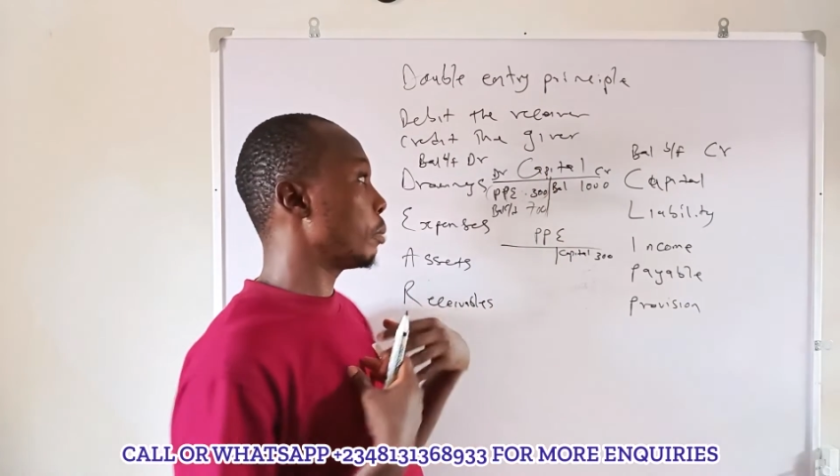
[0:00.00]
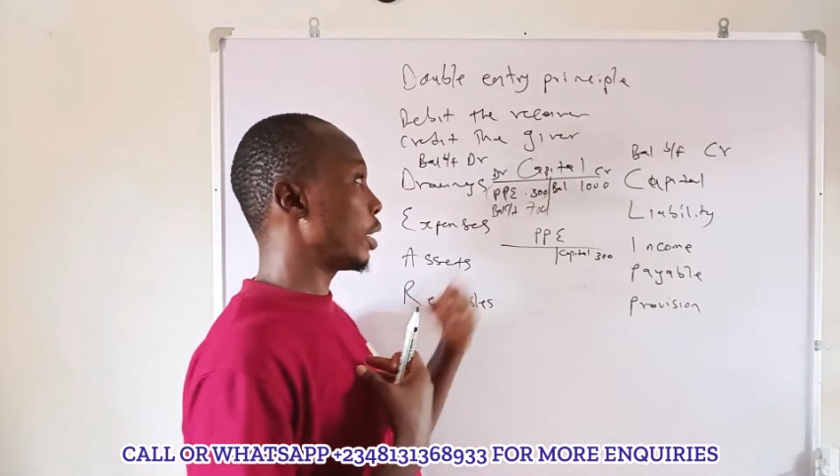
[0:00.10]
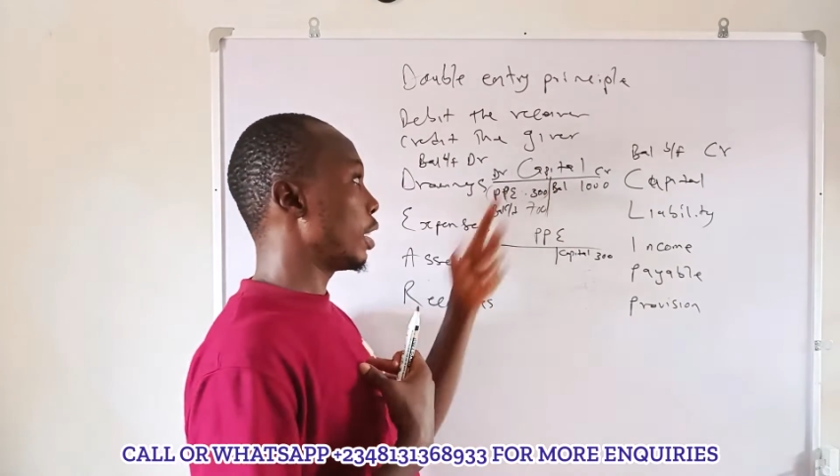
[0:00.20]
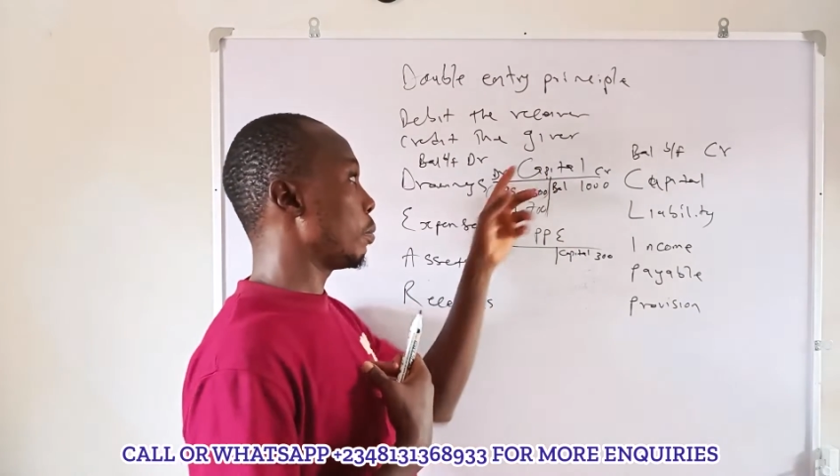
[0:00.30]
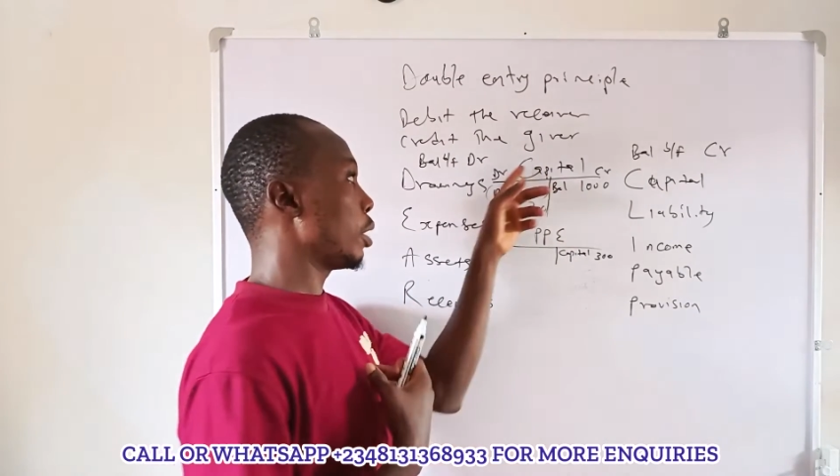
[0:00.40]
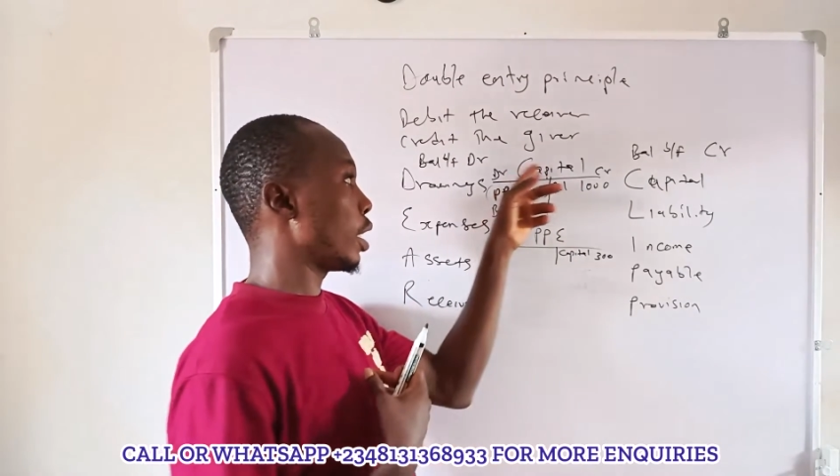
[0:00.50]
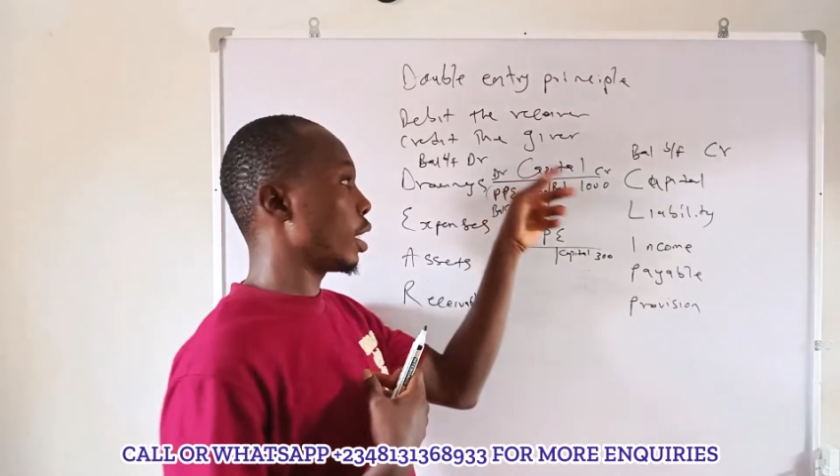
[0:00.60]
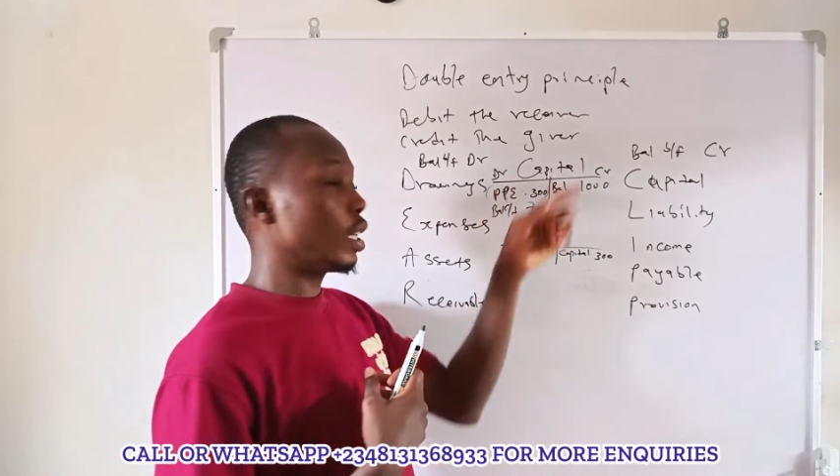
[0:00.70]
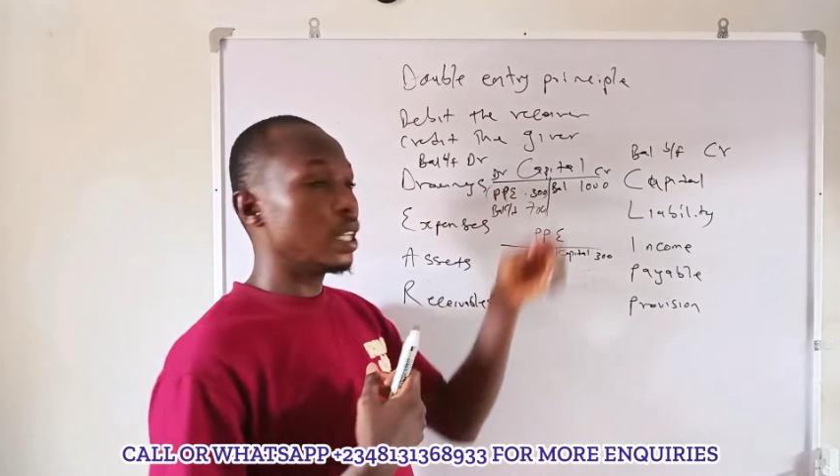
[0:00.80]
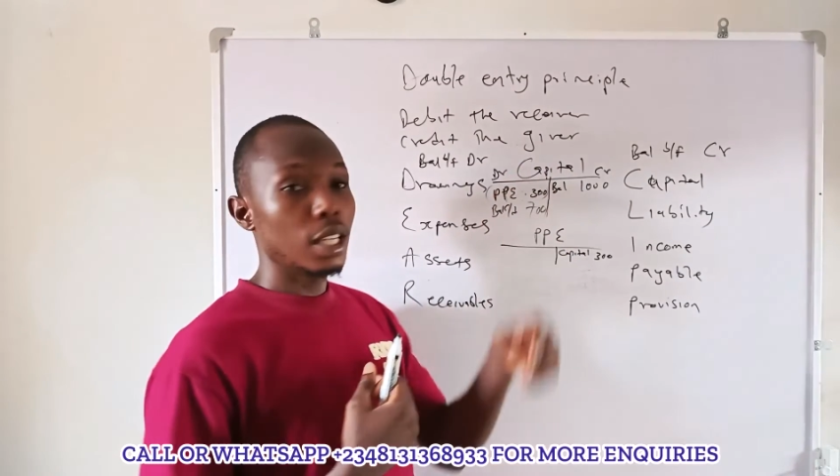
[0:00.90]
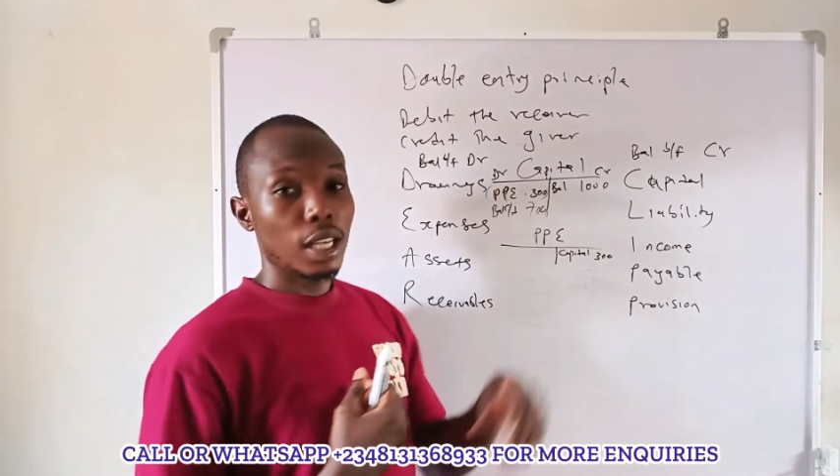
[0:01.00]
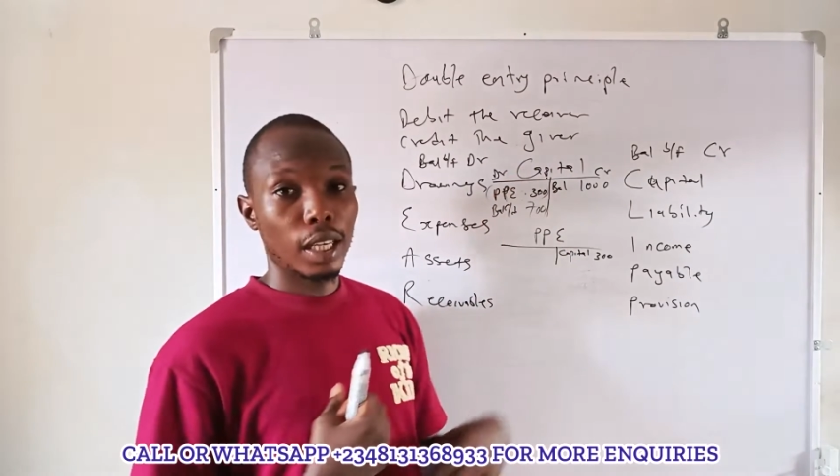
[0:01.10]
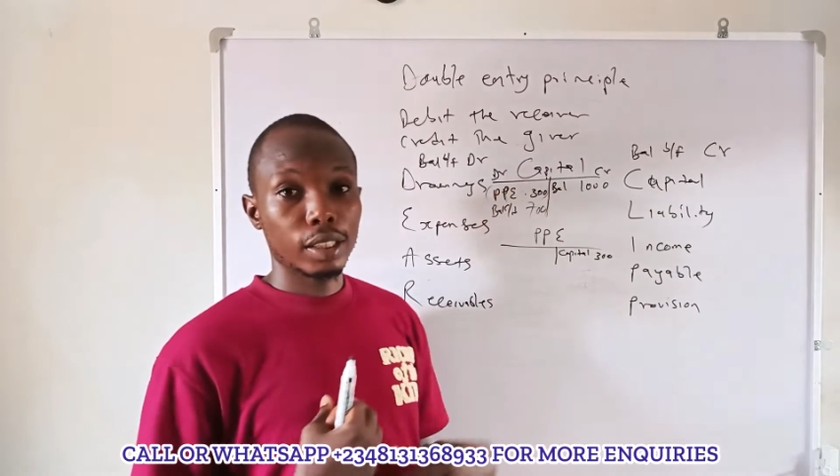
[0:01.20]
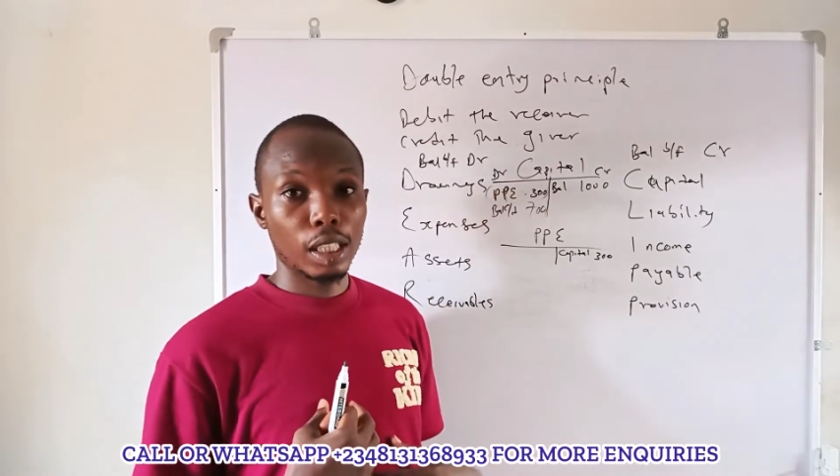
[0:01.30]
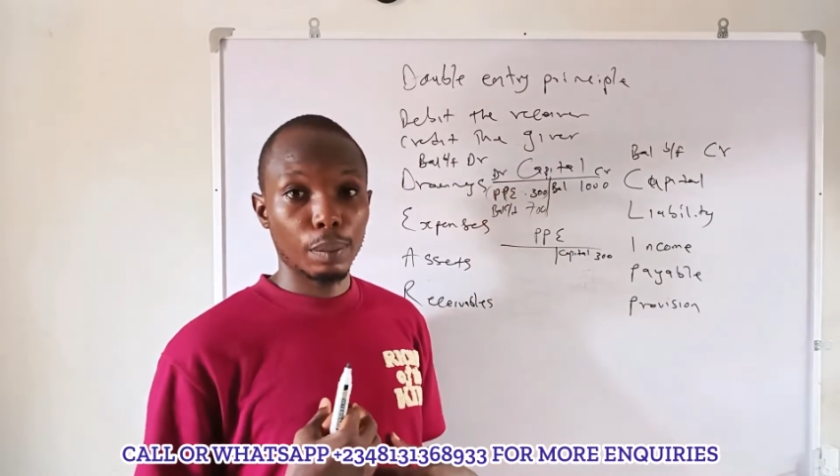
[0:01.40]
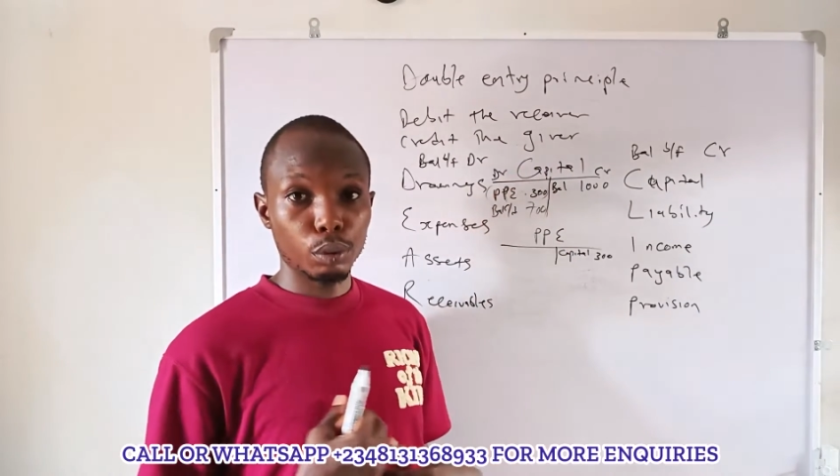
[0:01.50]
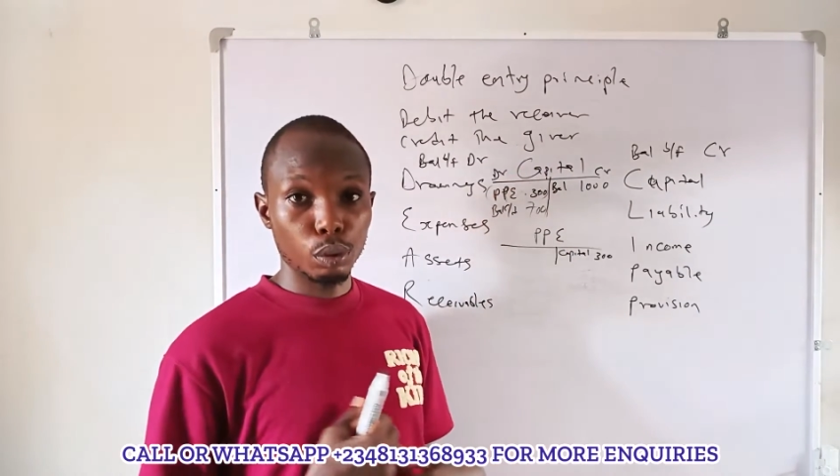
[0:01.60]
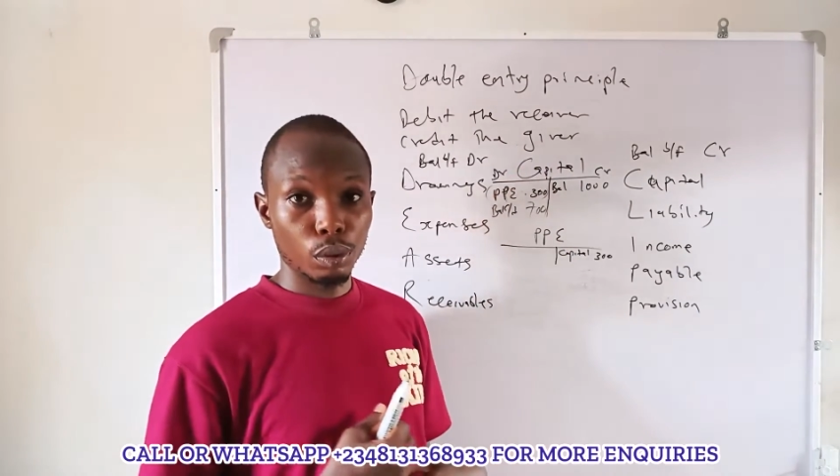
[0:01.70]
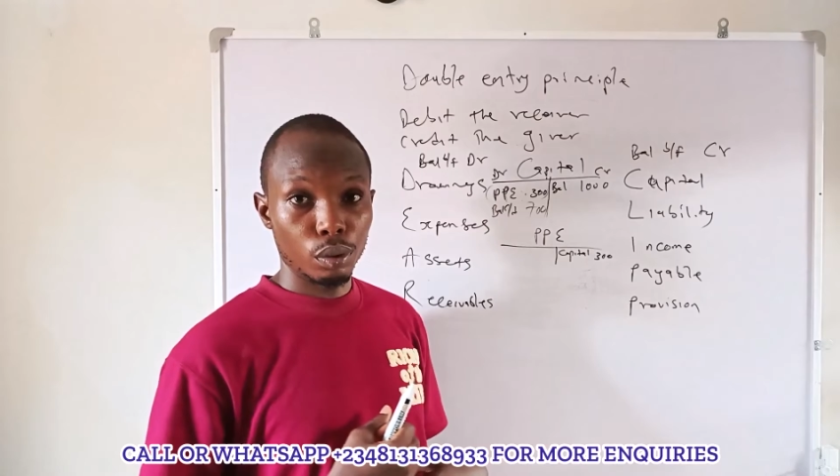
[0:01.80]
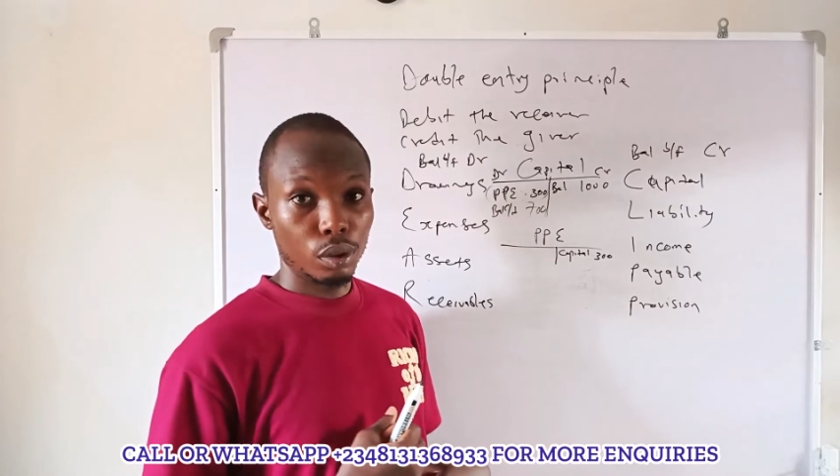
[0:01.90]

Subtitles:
my name here as Abdul,